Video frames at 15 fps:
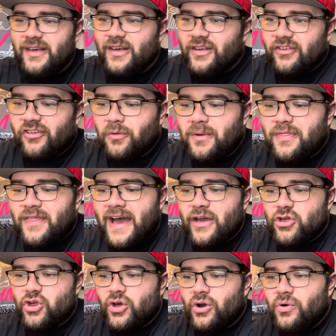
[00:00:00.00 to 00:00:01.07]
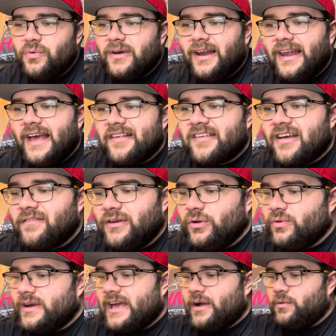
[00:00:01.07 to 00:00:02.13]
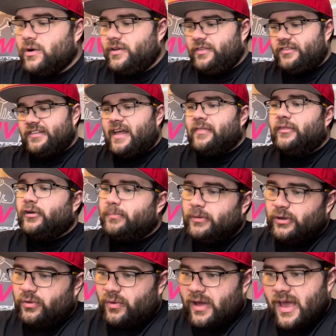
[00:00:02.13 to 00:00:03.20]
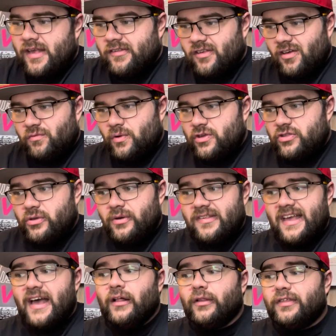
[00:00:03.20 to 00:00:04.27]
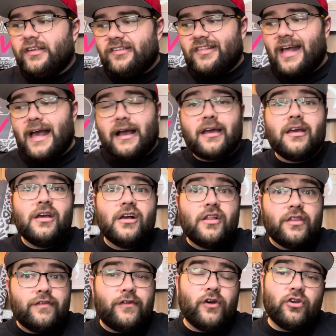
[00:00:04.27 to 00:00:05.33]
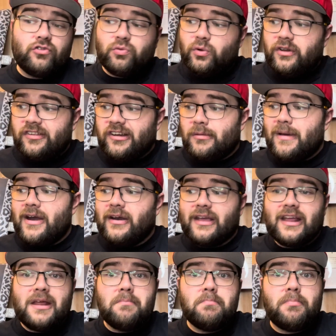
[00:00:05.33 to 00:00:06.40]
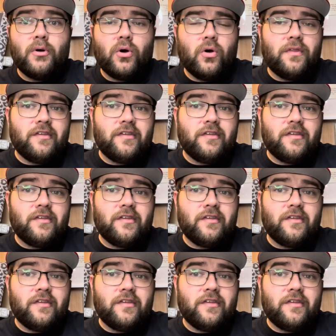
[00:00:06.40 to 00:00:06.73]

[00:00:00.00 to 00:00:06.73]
So with that shown, let's have a look now at the standard Blu-rays, of which there is a healthy stack. The first one is an American import.